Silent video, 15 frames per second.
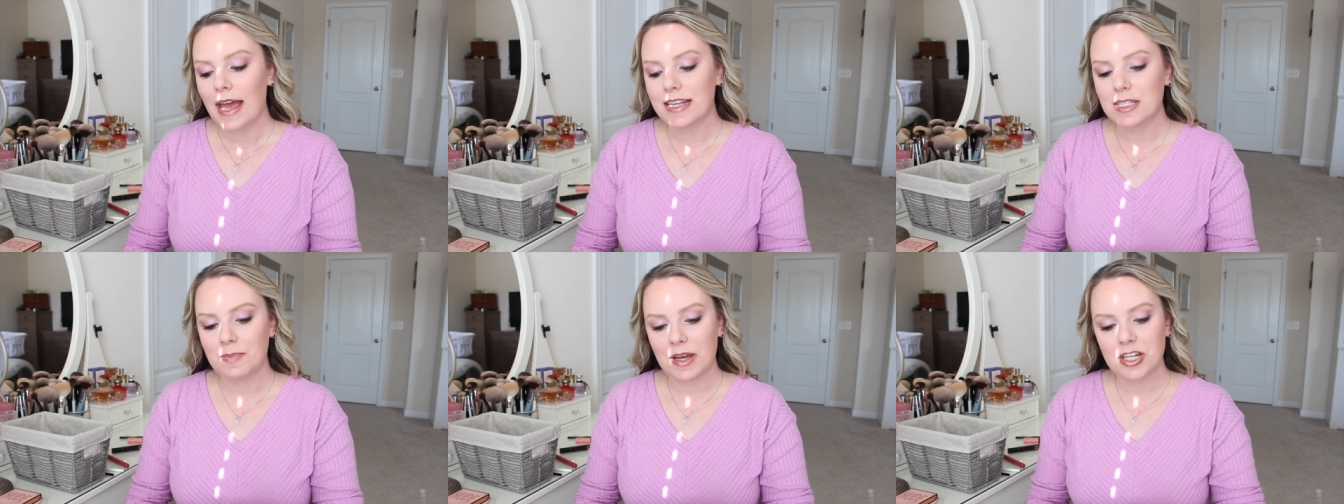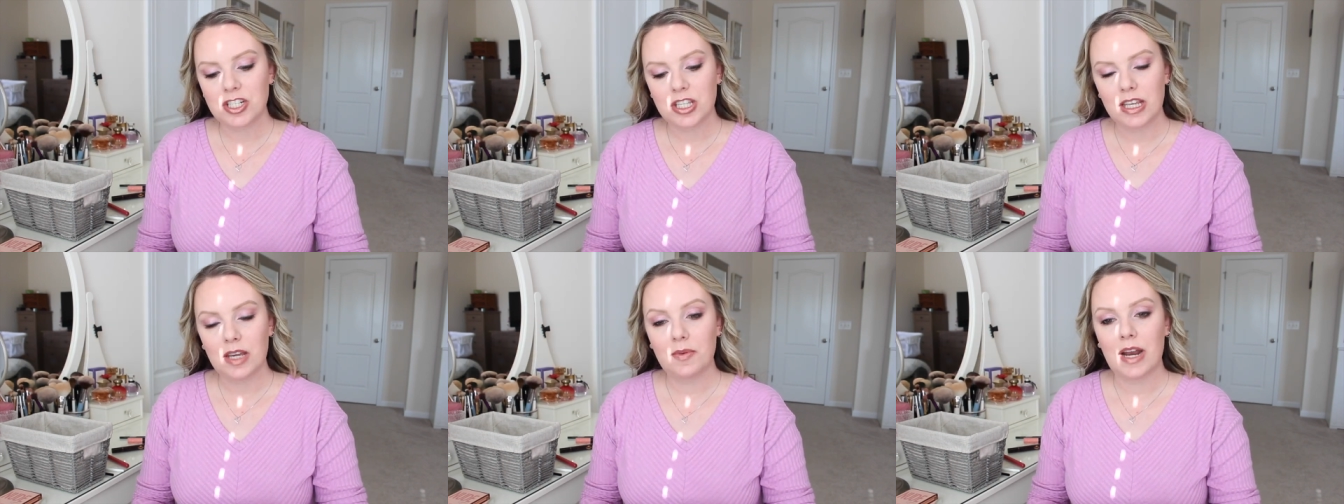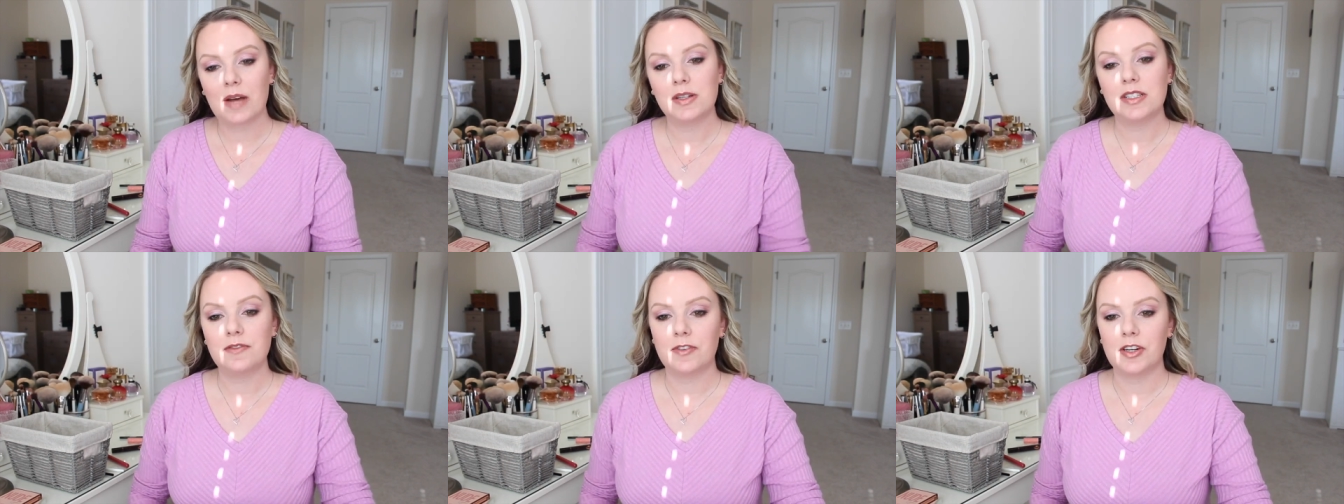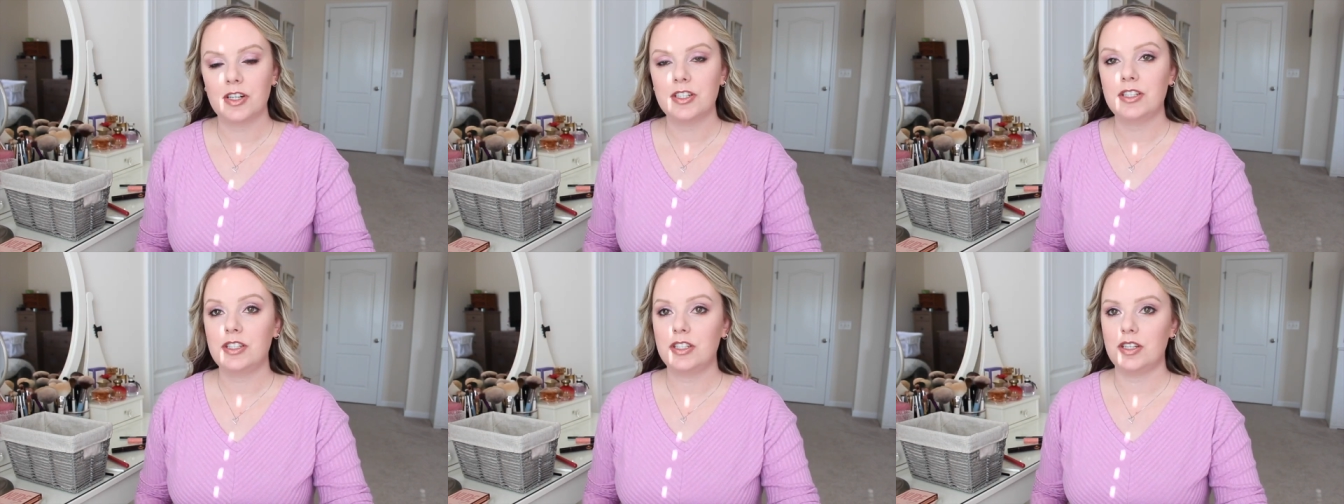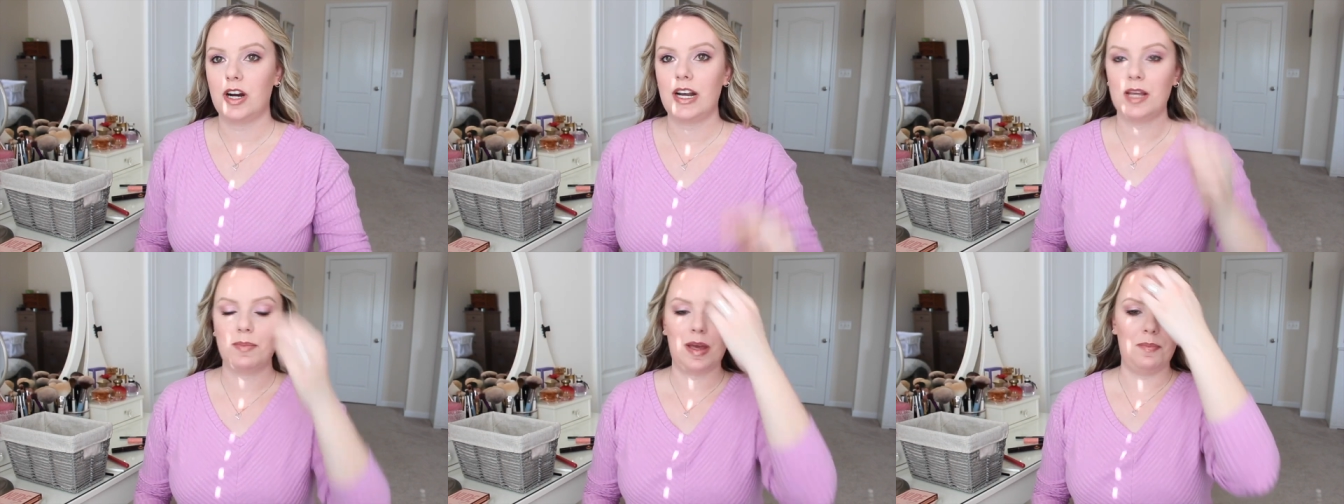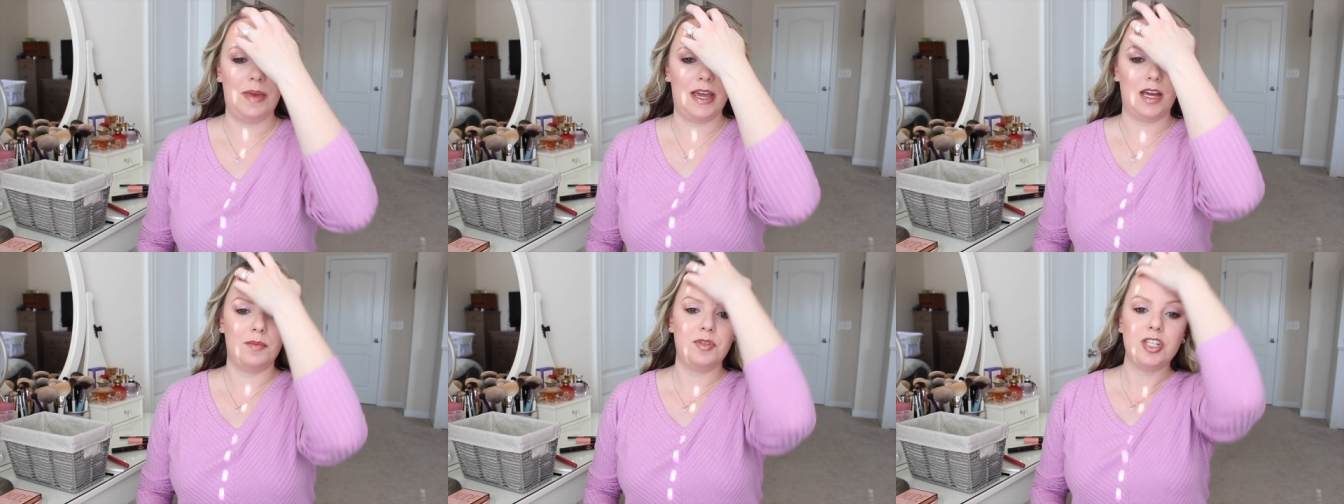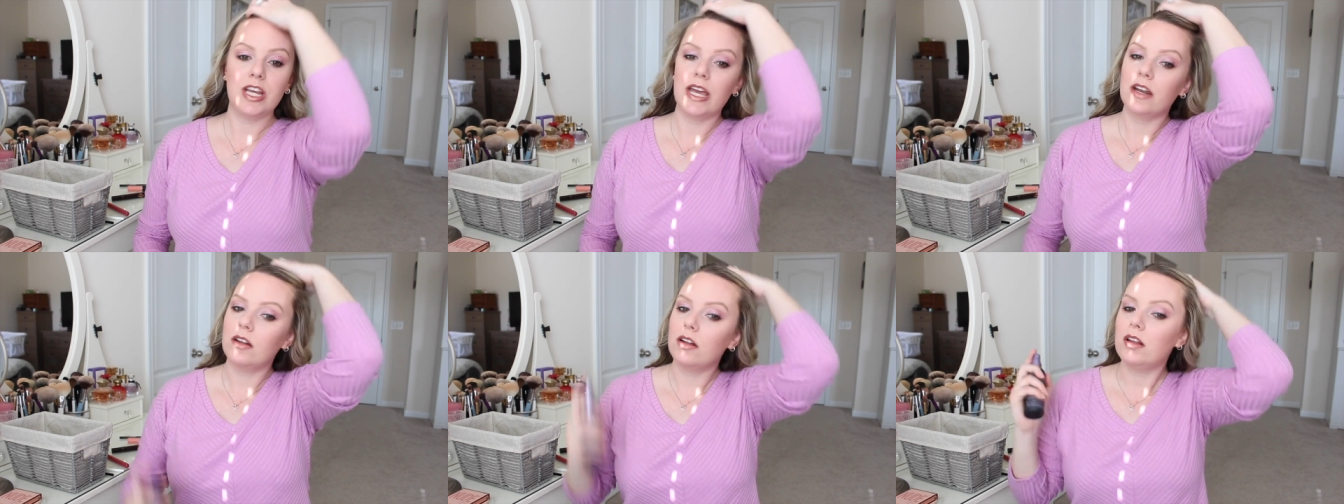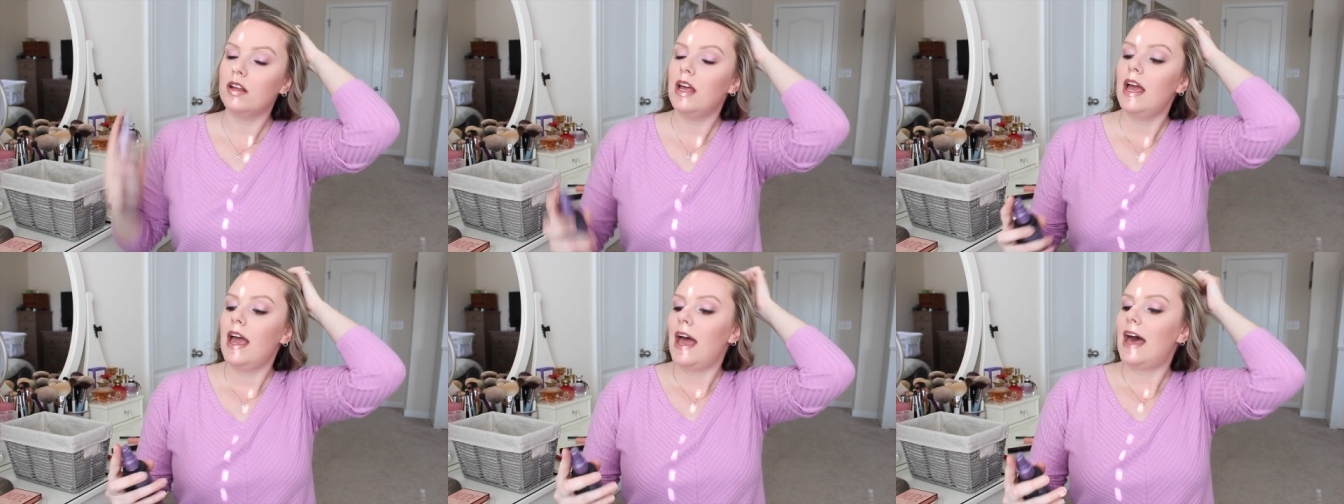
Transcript: especially when I was first starting my makeup channel.